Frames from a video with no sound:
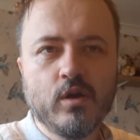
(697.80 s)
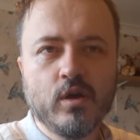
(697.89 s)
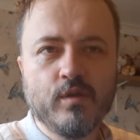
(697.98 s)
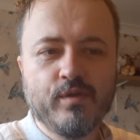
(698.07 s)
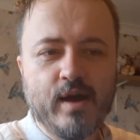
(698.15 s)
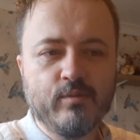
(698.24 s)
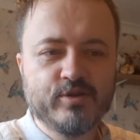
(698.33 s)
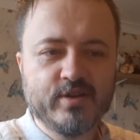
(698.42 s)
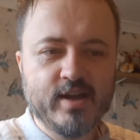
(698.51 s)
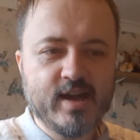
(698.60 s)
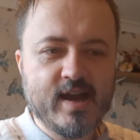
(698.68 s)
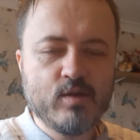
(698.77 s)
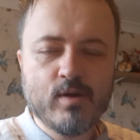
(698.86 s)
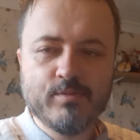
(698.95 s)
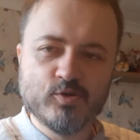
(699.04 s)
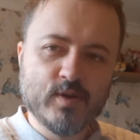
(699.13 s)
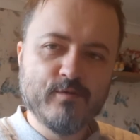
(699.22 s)
that would take anywhere
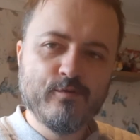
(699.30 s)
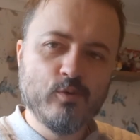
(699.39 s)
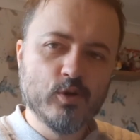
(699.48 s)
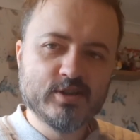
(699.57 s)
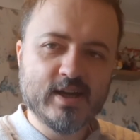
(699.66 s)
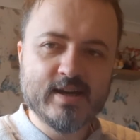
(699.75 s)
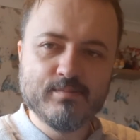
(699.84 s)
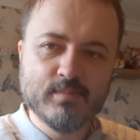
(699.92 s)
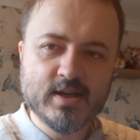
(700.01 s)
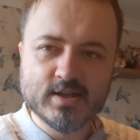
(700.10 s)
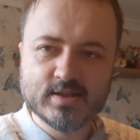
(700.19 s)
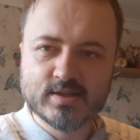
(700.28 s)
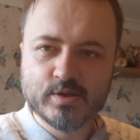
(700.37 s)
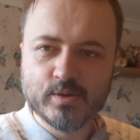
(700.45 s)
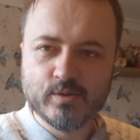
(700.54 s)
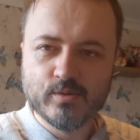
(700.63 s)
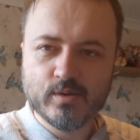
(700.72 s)
between 4 to 8 minutes
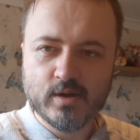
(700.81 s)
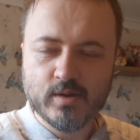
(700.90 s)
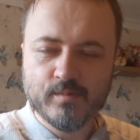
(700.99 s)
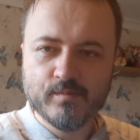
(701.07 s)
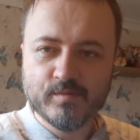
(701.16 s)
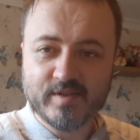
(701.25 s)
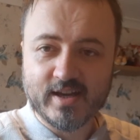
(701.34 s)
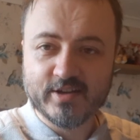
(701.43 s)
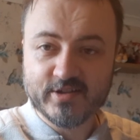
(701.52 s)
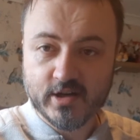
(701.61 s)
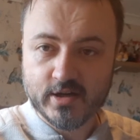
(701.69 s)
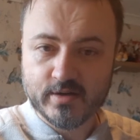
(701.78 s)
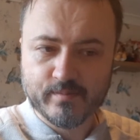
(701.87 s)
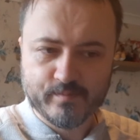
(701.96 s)
to take a turn.